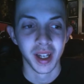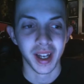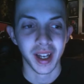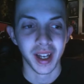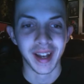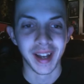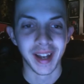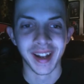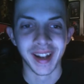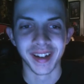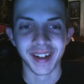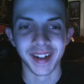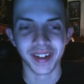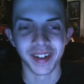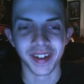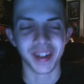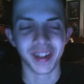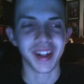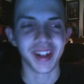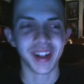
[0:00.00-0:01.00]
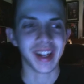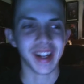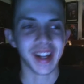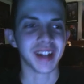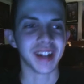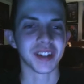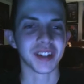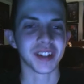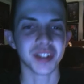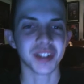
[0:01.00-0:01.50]

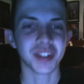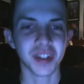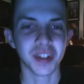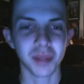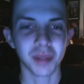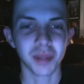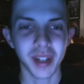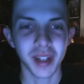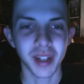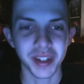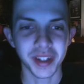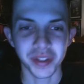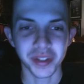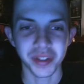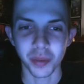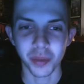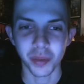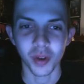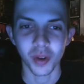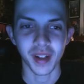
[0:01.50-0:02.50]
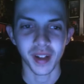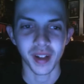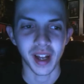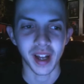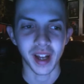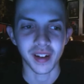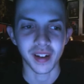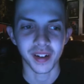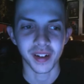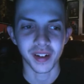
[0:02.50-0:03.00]
Again, just please support the
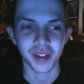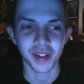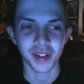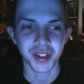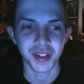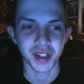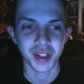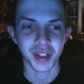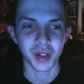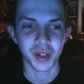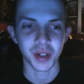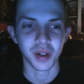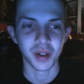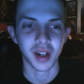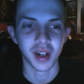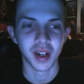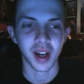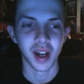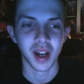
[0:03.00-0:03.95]
hell out of this show.